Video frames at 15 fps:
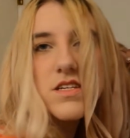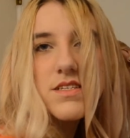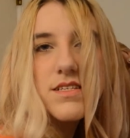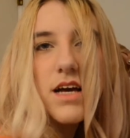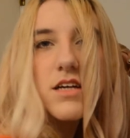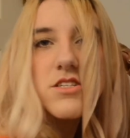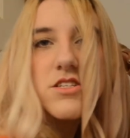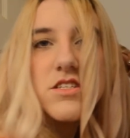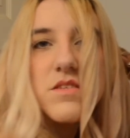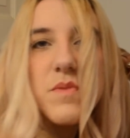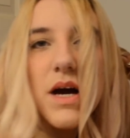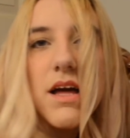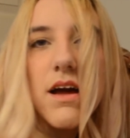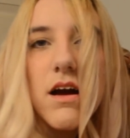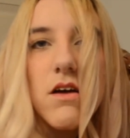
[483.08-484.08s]
have sectioned
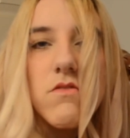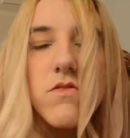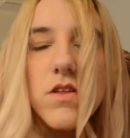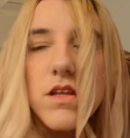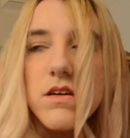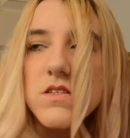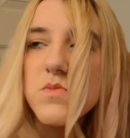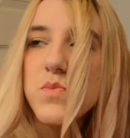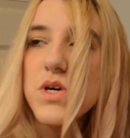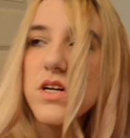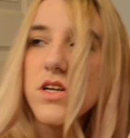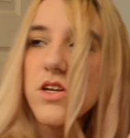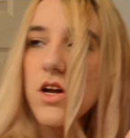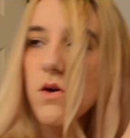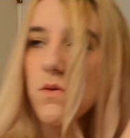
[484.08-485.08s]
my hair for this, but
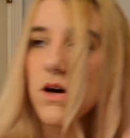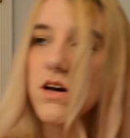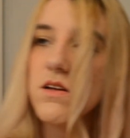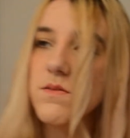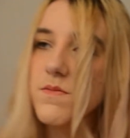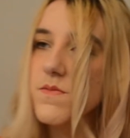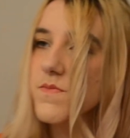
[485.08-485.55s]
you know what?